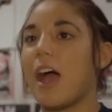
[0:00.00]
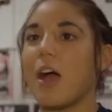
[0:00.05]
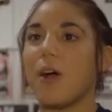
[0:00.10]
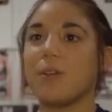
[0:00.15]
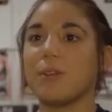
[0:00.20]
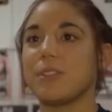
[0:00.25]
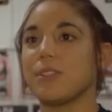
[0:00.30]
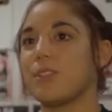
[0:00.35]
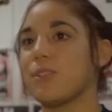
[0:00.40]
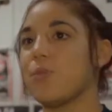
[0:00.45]
I
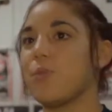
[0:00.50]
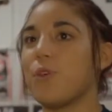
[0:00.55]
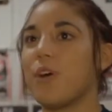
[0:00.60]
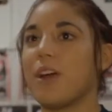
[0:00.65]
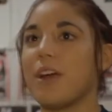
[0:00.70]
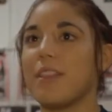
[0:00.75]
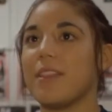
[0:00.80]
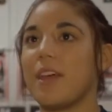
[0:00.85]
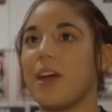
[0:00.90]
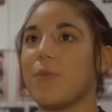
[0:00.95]
was the
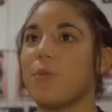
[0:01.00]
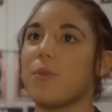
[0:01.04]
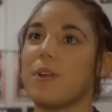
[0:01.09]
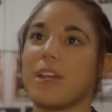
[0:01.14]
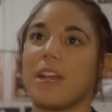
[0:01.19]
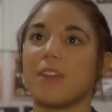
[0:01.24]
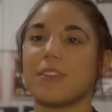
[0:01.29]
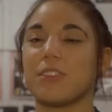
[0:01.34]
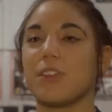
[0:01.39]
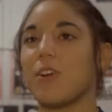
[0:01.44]
one that went
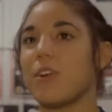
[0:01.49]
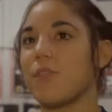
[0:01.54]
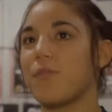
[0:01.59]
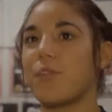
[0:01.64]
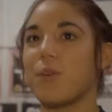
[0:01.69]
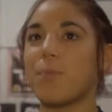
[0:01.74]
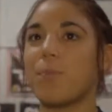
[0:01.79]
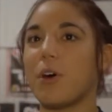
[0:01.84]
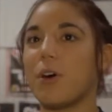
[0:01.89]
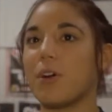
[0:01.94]
out to all the
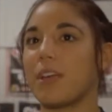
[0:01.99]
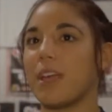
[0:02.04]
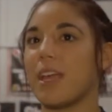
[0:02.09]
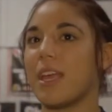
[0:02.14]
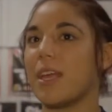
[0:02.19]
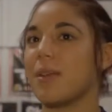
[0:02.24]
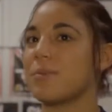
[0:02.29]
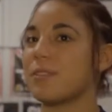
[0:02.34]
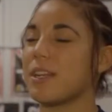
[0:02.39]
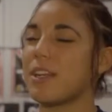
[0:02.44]
football
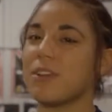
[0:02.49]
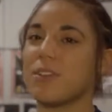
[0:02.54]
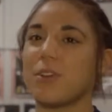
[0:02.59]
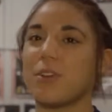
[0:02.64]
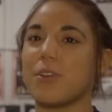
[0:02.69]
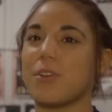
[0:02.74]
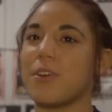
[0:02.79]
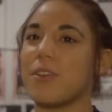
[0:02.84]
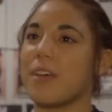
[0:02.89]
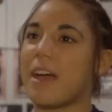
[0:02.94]
games. I didn't
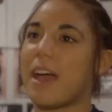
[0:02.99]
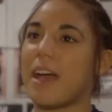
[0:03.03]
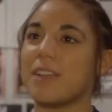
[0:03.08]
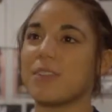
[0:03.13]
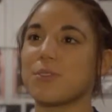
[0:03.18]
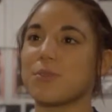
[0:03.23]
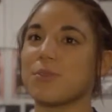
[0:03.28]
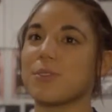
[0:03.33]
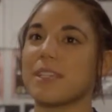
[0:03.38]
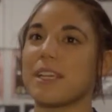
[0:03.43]
go to all the high
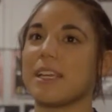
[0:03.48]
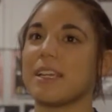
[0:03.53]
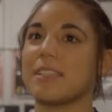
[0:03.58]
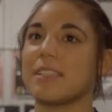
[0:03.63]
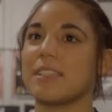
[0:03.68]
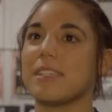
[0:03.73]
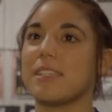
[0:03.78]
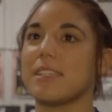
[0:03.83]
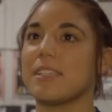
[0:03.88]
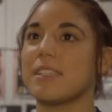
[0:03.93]
school
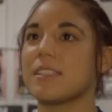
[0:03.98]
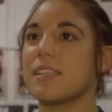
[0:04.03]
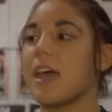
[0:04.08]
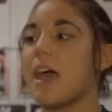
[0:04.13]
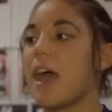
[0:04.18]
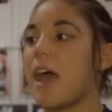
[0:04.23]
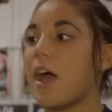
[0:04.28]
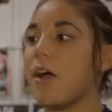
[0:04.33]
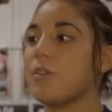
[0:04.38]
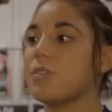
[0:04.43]
dances.
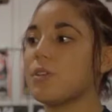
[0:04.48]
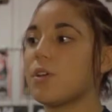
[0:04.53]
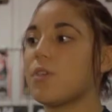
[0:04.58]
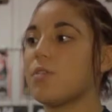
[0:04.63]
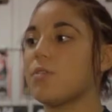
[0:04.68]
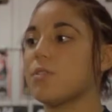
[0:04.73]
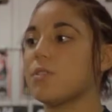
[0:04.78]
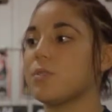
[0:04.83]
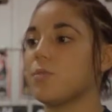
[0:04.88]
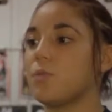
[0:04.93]
I was
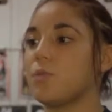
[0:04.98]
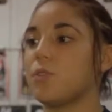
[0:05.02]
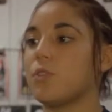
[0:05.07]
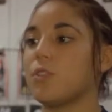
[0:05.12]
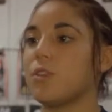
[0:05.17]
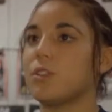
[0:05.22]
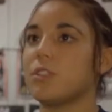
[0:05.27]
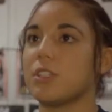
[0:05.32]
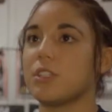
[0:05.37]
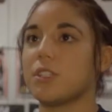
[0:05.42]
always
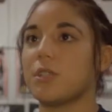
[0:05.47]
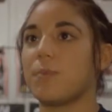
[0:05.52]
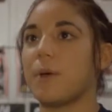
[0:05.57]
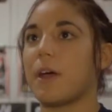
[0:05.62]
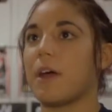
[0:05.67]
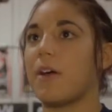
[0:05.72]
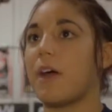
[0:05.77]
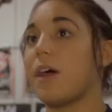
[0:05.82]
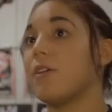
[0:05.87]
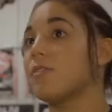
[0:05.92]
more just
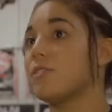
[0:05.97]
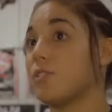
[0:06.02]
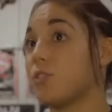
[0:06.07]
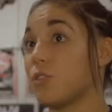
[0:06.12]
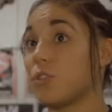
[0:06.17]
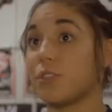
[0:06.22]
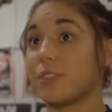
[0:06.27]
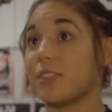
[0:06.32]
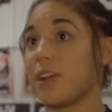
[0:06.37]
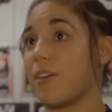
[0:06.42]
about, I was a
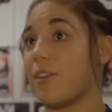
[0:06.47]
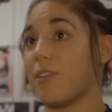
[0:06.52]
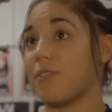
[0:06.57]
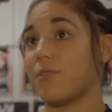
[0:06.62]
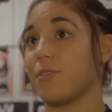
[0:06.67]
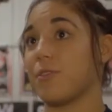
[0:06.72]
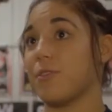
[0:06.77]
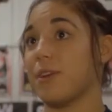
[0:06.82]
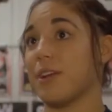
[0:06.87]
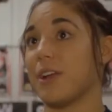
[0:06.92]
Girl Scout all
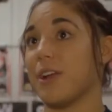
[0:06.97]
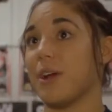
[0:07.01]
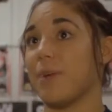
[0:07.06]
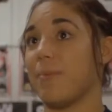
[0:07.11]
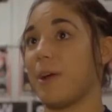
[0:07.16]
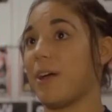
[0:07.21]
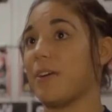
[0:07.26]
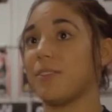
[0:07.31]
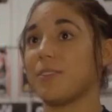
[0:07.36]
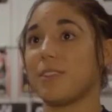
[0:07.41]
growing up.
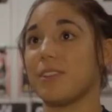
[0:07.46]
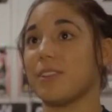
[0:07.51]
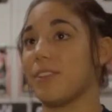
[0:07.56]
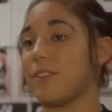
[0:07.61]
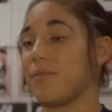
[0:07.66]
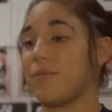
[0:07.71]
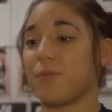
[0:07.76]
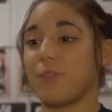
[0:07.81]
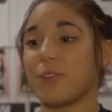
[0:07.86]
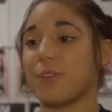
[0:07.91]
I was in
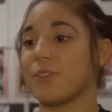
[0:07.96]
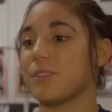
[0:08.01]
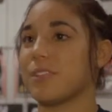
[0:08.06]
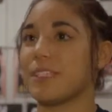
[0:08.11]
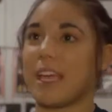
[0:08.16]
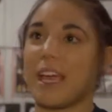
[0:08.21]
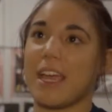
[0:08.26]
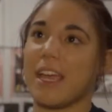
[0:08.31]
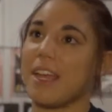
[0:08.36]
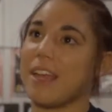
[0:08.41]
the real
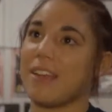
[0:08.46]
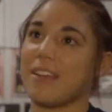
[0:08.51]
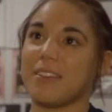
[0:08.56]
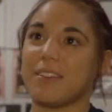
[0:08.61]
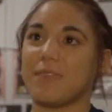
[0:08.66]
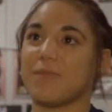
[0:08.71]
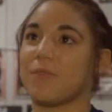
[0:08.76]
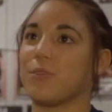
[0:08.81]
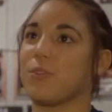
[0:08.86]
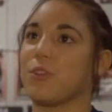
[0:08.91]
tight
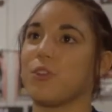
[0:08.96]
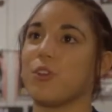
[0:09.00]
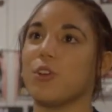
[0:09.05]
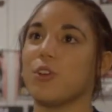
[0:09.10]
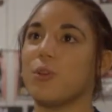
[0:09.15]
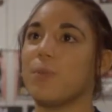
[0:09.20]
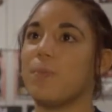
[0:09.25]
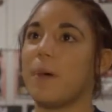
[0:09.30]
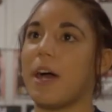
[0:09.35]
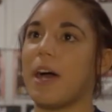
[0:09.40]

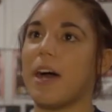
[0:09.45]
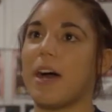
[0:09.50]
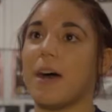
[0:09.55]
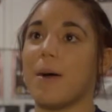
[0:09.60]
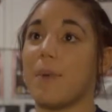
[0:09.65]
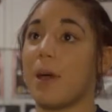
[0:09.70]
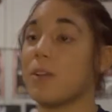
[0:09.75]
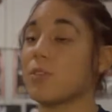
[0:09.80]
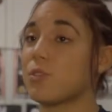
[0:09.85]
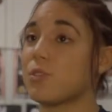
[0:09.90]
group.
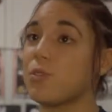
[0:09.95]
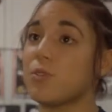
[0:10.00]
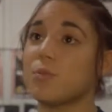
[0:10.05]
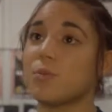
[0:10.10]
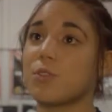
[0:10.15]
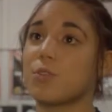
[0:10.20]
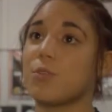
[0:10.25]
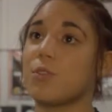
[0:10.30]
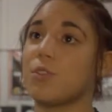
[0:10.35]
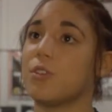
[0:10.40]
Um, I was
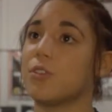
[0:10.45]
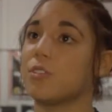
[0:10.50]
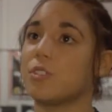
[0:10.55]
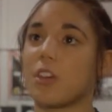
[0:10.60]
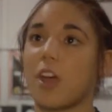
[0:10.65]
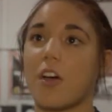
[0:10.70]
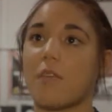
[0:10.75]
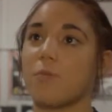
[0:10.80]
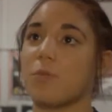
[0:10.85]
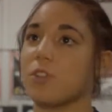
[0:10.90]
homeschooled
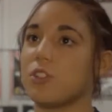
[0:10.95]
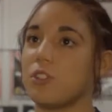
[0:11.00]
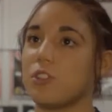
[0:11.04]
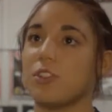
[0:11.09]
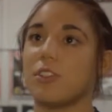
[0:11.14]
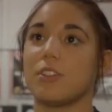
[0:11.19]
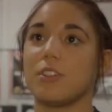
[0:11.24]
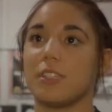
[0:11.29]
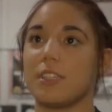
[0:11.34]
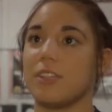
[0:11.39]
sophomore,
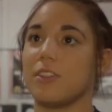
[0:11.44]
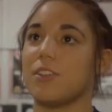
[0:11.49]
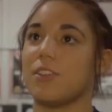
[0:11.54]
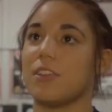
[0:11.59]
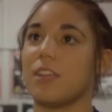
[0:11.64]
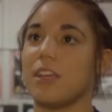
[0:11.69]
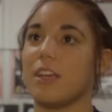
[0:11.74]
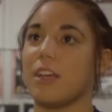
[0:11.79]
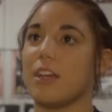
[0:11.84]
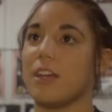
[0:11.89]
junior, senior
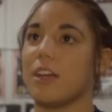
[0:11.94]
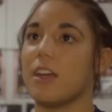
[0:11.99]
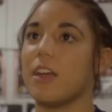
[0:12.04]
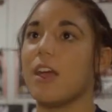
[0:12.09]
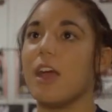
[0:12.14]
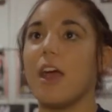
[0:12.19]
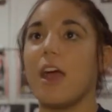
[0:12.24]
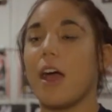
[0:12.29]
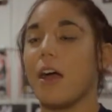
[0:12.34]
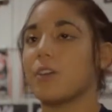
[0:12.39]
year.
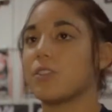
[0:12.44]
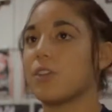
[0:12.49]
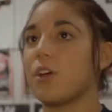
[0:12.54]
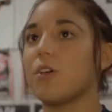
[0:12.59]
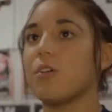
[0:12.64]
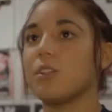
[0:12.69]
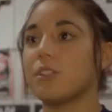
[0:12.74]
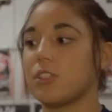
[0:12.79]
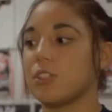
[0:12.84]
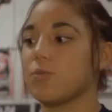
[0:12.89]
I was
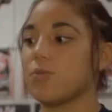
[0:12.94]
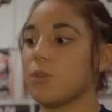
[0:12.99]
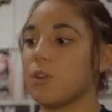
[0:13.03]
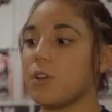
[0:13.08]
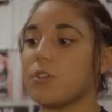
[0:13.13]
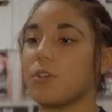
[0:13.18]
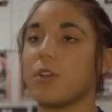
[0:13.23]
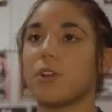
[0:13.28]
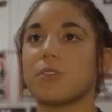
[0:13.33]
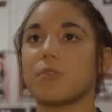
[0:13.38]
always just real
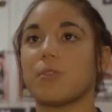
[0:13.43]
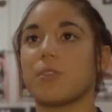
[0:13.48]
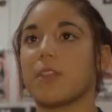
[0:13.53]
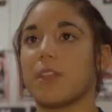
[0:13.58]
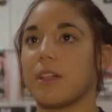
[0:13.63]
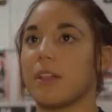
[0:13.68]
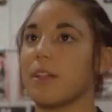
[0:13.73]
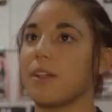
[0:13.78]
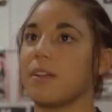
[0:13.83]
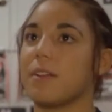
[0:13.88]
close with
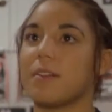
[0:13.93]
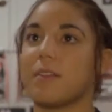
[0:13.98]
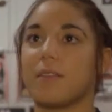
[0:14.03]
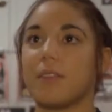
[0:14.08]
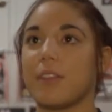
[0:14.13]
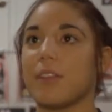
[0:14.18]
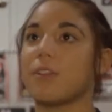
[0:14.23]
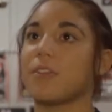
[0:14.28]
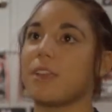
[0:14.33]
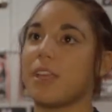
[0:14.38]
the
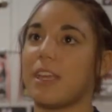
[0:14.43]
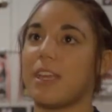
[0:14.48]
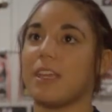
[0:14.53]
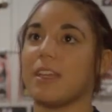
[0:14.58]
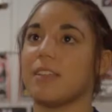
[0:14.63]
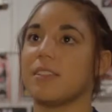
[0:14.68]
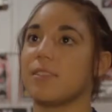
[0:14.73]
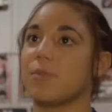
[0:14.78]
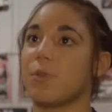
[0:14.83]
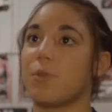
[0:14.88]
little
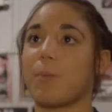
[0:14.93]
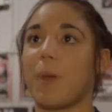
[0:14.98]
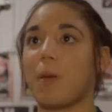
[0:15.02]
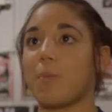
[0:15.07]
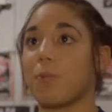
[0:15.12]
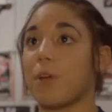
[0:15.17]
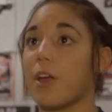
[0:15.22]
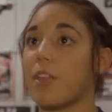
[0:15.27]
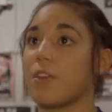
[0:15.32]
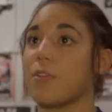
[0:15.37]
kids, with my
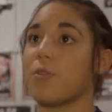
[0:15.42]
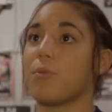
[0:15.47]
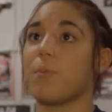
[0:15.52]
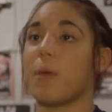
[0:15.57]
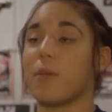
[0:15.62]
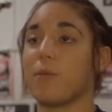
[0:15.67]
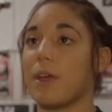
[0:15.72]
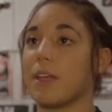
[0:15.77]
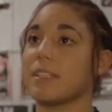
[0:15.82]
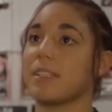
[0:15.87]
brother, with
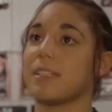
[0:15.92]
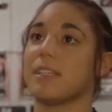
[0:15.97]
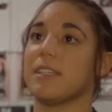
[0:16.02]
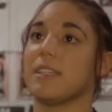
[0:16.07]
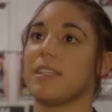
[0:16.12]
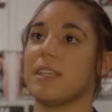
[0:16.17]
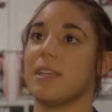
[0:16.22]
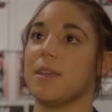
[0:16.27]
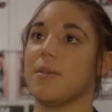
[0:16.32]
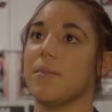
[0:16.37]
my wrestling
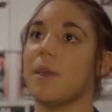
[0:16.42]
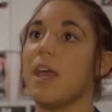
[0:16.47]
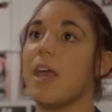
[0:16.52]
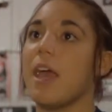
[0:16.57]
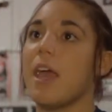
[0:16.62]
team.